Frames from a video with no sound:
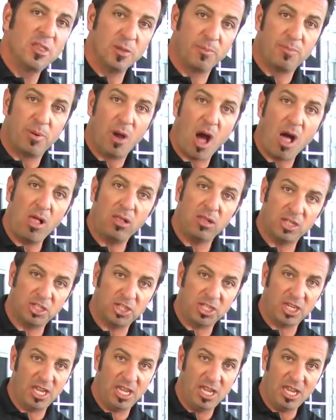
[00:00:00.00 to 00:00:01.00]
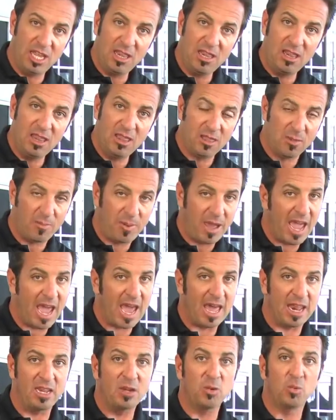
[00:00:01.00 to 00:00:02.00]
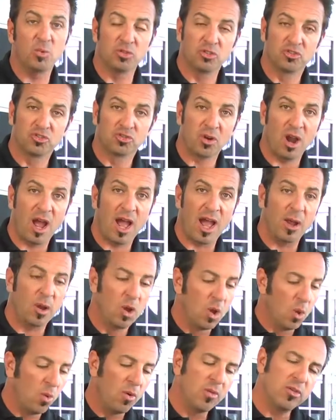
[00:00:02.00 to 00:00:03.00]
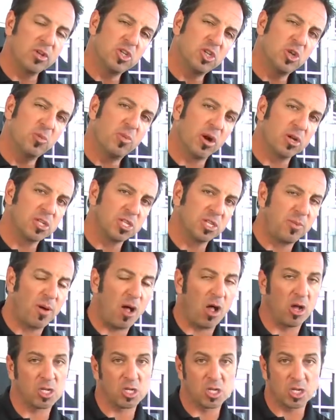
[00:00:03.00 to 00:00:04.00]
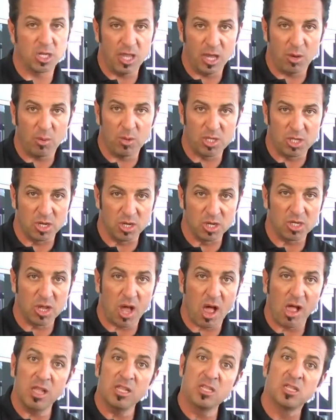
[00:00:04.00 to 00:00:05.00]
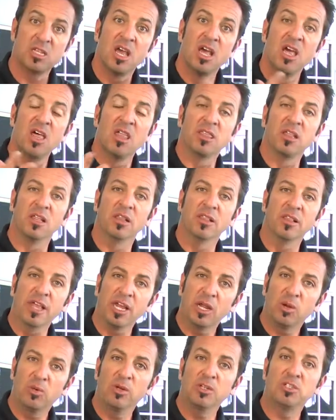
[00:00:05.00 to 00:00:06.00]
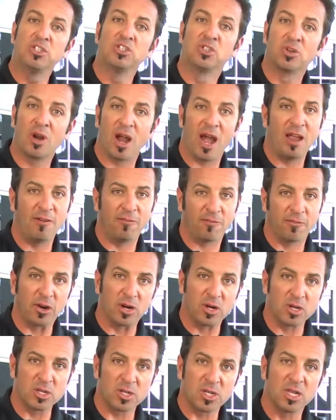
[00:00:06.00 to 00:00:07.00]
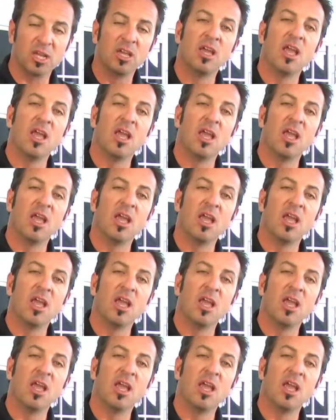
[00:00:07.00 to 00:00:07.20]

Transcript: the polish in the pad will dry. Well, there's 2 parts of the polish. There's liquids and there's solids. The liquids dry first.